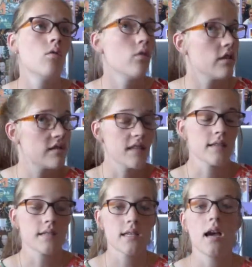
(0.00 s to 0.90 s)
all these
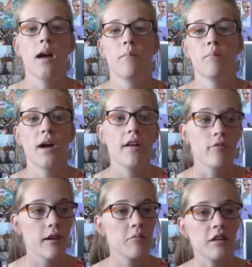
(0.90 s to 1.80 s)
things. But I
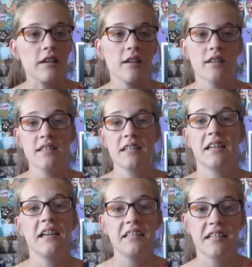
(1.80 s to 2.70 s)
really want to get into
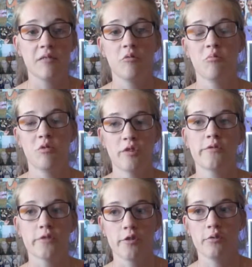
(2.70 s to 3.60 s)
eating more
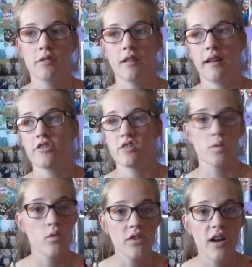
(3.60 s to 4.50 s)
fruit, like just
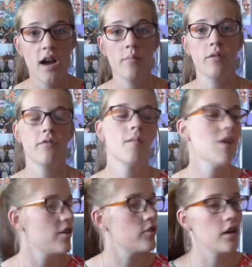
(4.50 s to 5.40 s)
all the time. If I'm
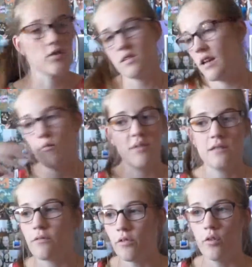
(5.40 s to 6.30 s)
hungry, I'll just have a
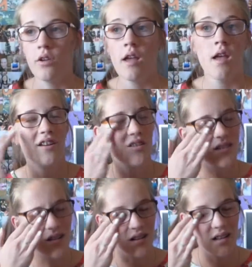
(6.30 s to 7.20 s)
piece of fruit. I know
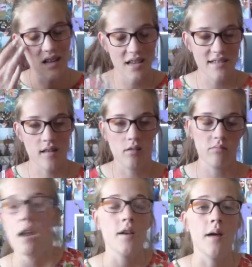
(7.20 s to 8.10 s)
it's not going to last
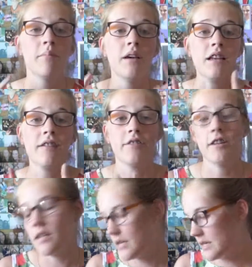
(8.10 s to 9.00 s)
long. Number
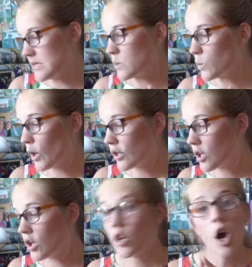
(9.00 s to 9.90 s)
11 is work
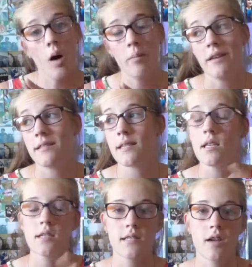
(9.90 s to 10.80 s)
on hobbies.
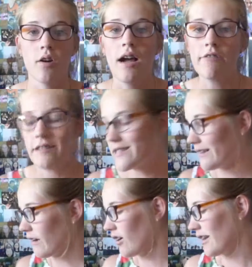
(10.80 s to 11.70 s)
So I
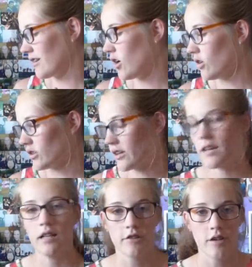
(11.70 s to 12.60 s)
recently got like a whole lot of
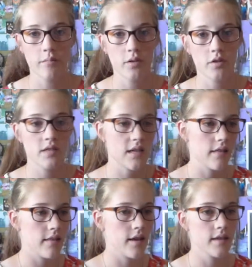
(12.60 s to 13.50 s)
colouring books
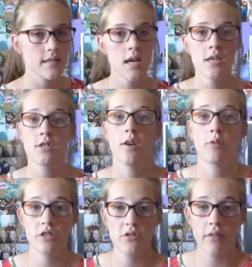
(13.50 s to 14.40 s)
and things, so I
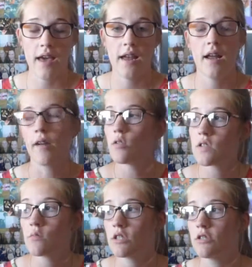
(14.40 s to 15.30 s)
want to do that, and I
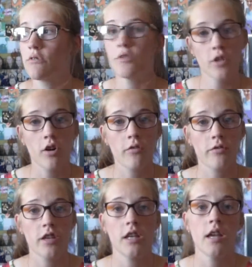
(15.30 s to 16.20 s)
also want to do
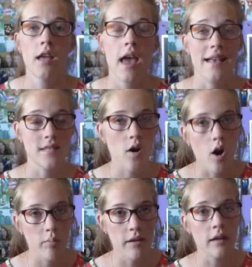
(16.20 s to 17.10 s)
photography as a
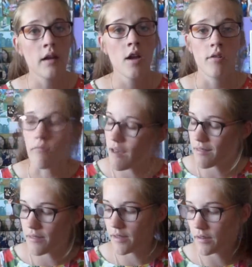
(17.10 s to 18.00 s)
hobby
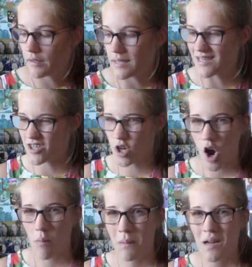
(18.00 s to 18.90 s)
rather than as a
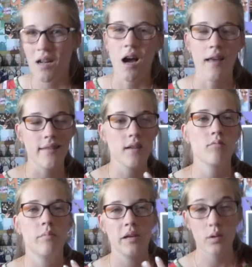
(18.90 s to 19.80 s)
job. I think it
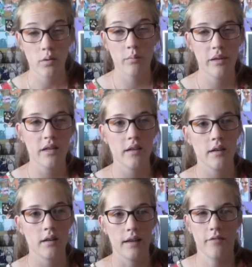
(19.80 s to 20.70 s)
would be cool to be
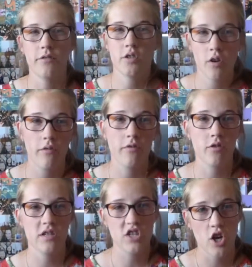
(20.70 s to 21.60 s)
like a photographer
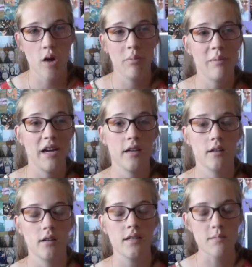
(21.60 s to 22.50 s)
as a job, but
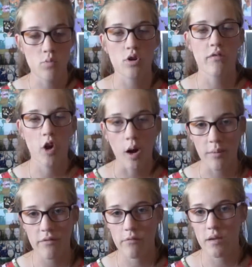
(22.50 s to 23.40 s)
it's more of a
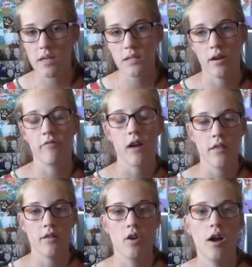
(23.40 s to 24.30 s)
hobby for me, so I'd
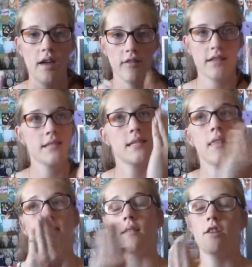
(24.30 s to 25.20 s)
rather not have like a
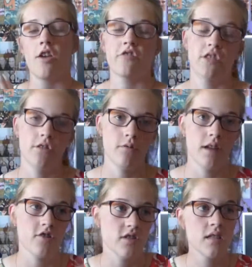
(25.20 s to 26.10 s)
set thing that you have to do
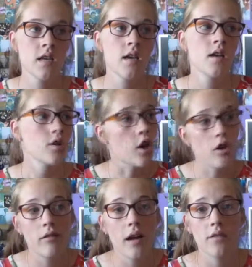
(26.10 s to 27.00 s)
and just go
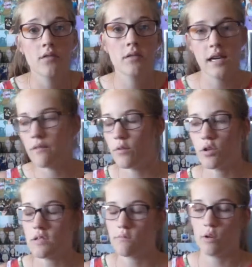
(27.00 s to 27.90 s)
around taking
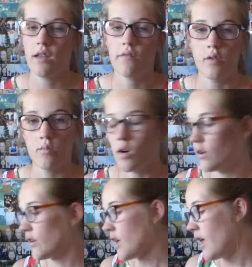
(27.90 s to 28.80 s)
photos of whatever you
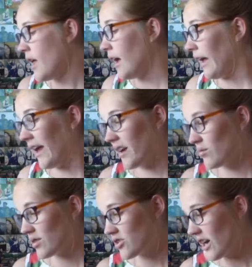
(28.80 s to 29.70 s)
want. And I
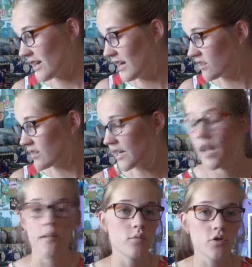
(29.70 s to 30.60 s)
want to try colouring
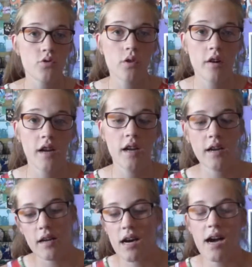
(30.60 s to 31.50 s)
and more drawing and
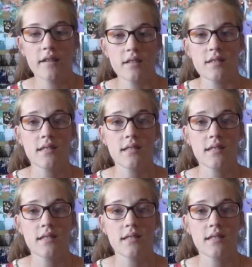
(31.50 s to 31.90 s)
art and